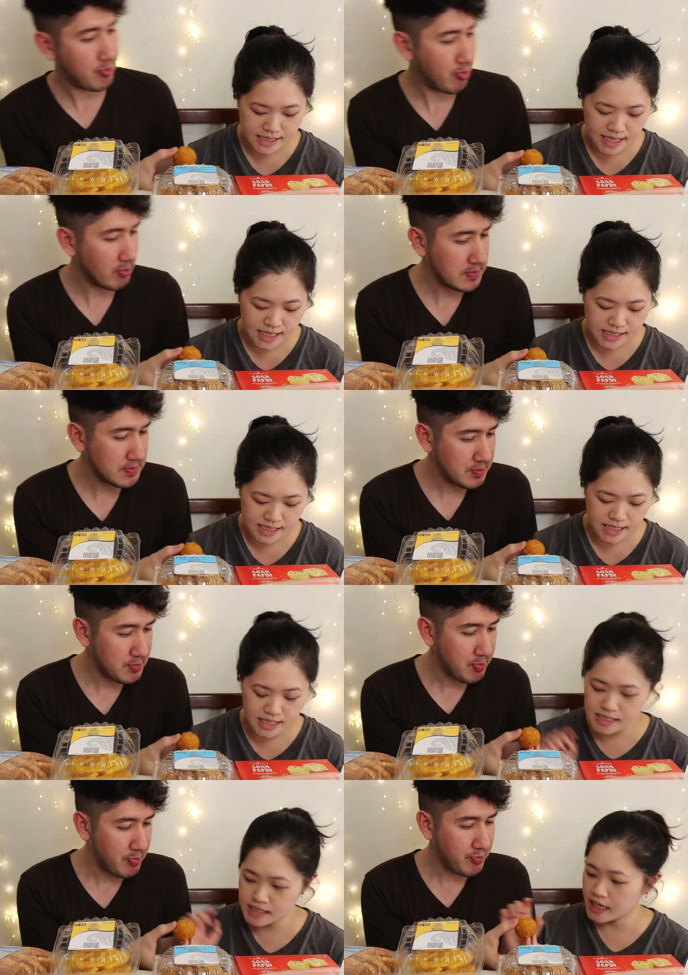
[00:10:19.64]
Speaker 1: says it
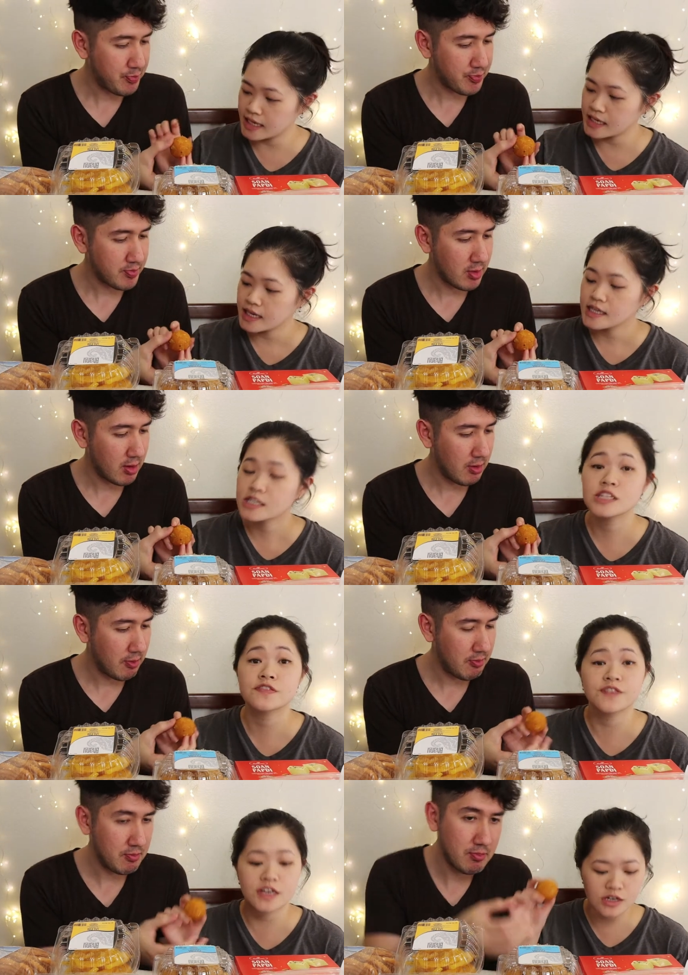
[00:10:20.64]
is a
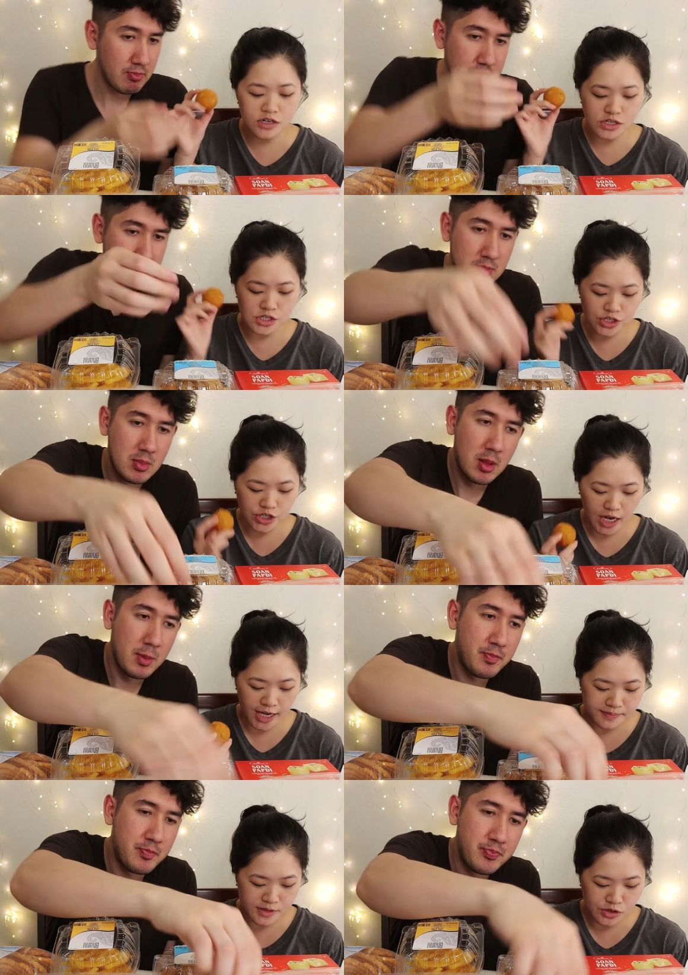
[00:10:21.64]

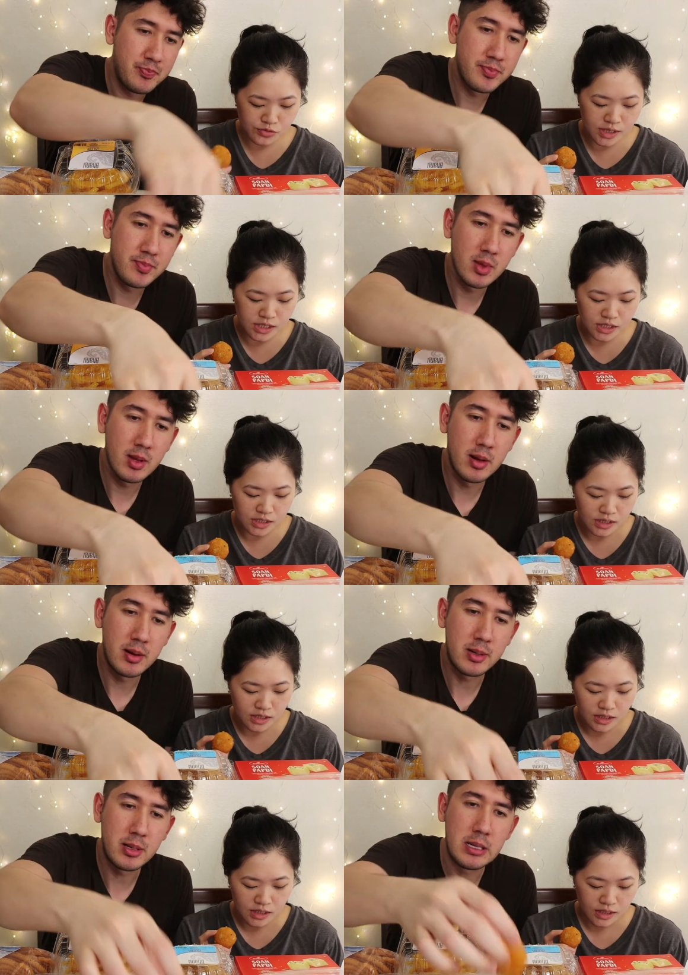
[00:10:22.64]
sphere-shaped sweet
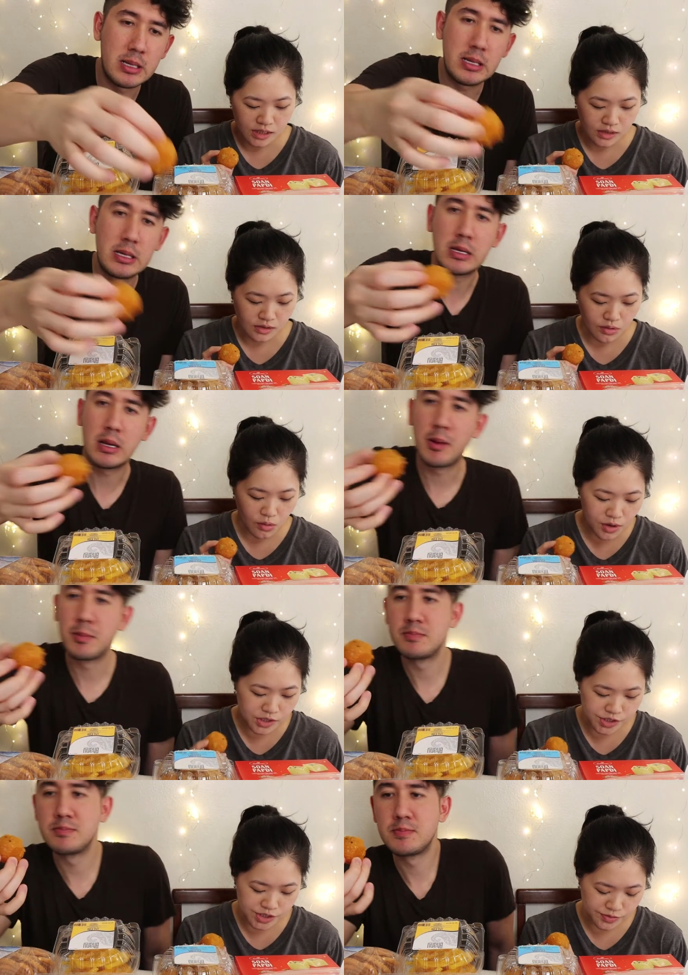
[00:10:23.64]

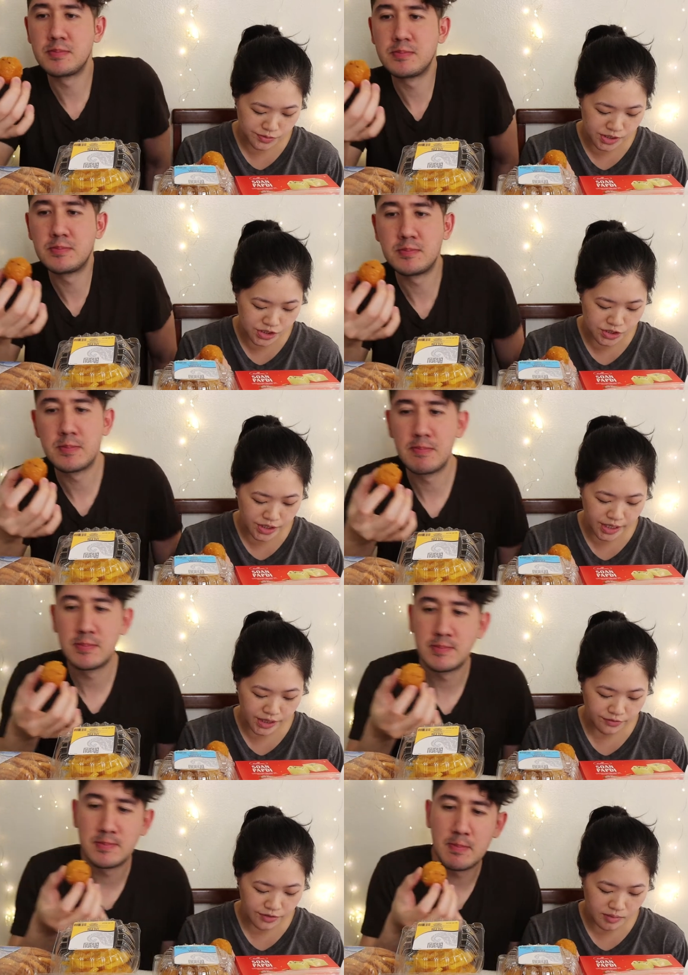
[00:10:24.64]

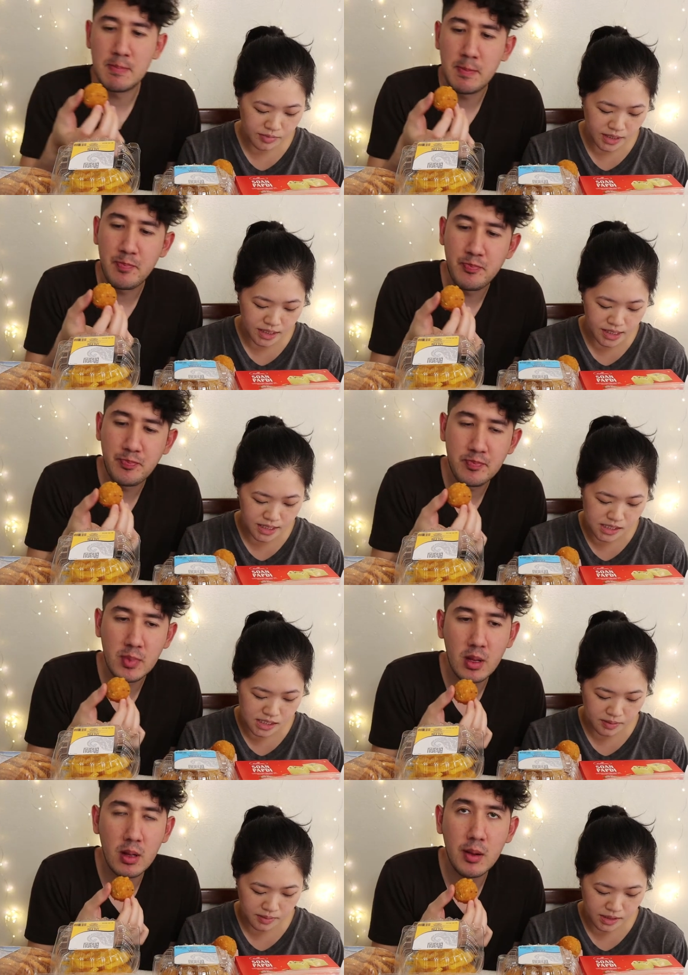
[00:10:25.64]
originating from the Indian
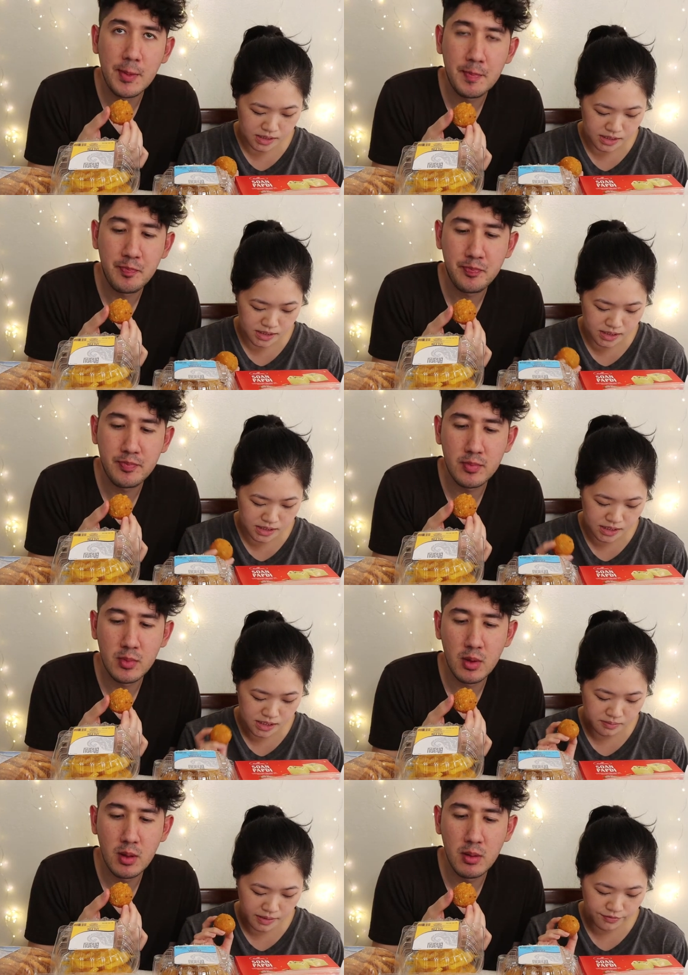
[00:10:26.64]
subcontinent
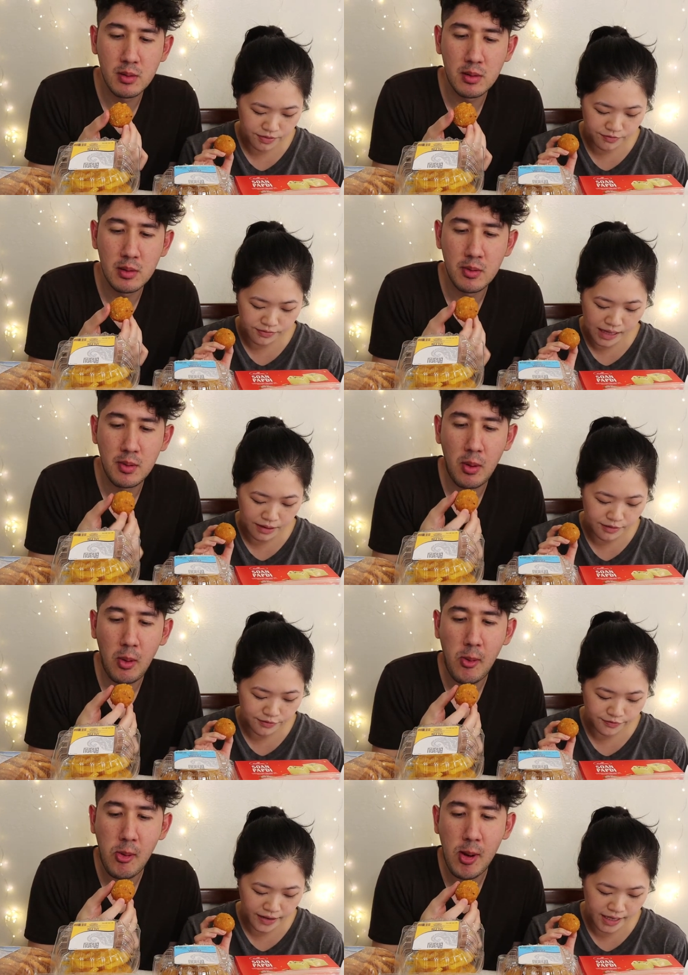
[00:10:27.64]
and it's made from flour,
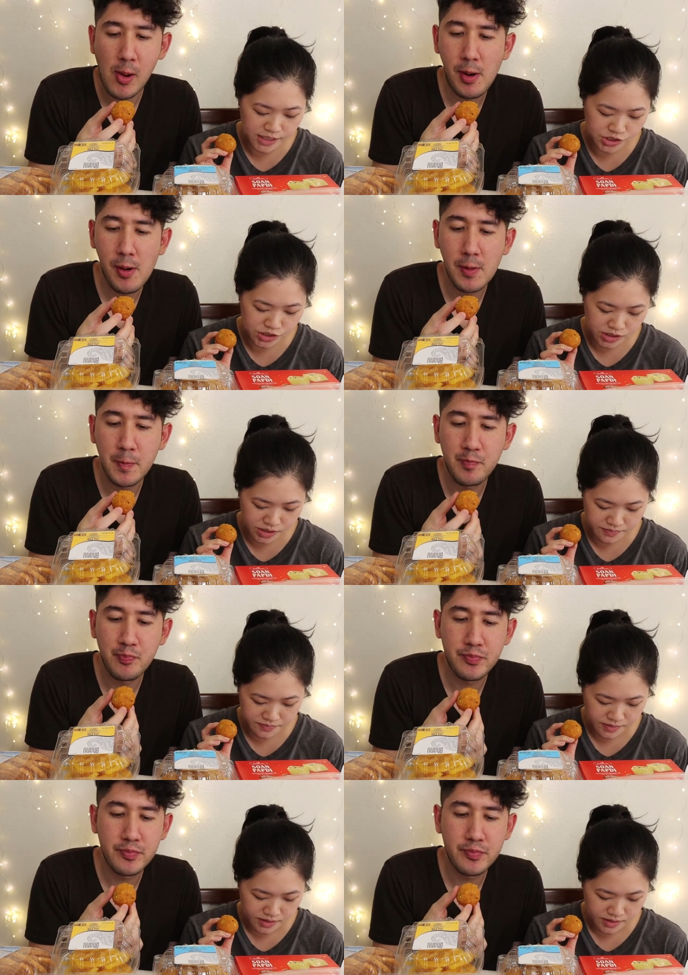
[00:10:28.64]
fat, and sugar.